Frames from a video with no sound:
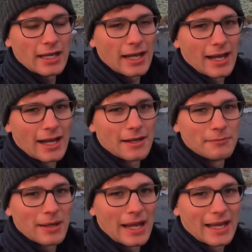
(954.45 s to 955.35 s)

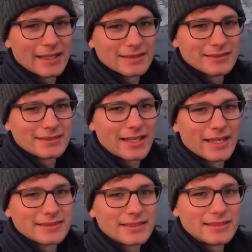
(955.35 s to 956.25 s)
and yeah,
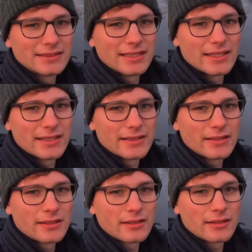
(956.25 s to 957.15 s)
as you can see,
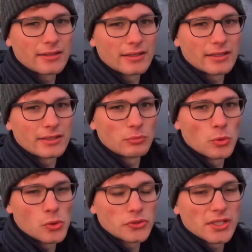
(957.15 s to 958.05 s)
the
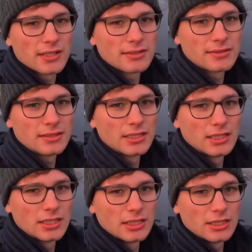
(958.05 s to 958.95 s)
water
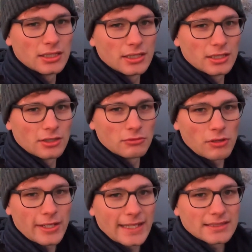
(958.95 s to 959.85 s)

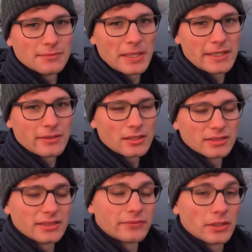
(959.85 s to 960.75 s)
right next to me, because
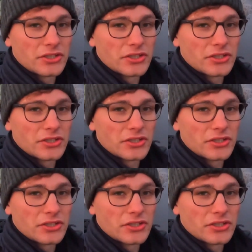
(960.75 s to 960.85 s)
it's very